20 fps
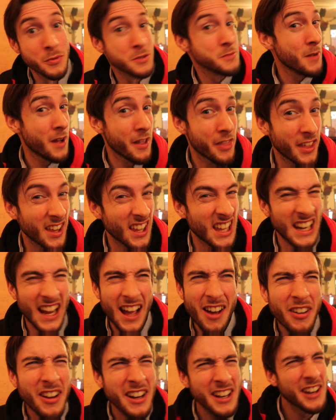Was my thinking.
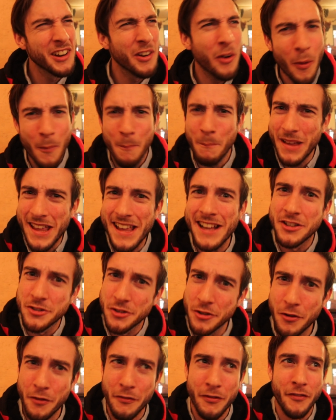How can it not be
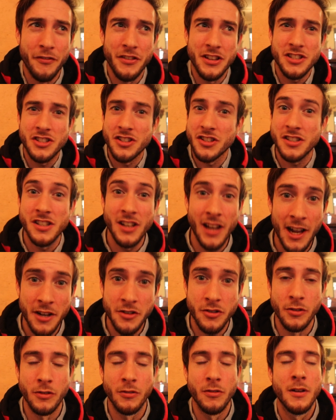truth if it's just
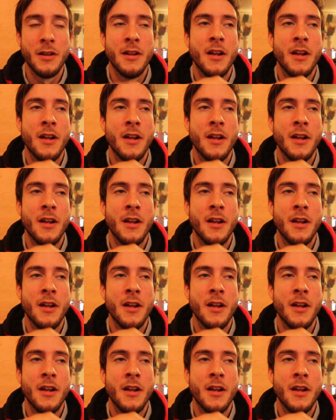natural?